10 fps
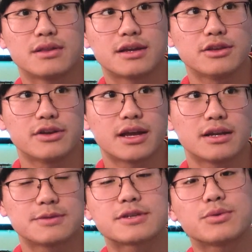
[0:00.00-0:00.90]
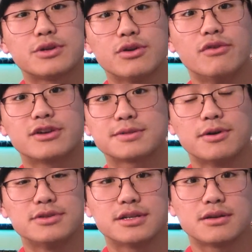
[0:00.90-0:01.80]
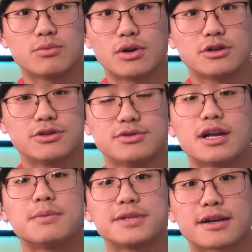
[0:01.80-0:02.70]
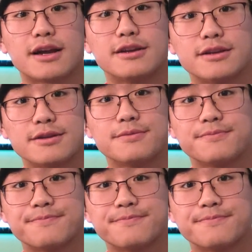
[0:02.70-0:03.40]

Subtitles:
that you get, especially when you overexpose it 1 or 2 stops like I did.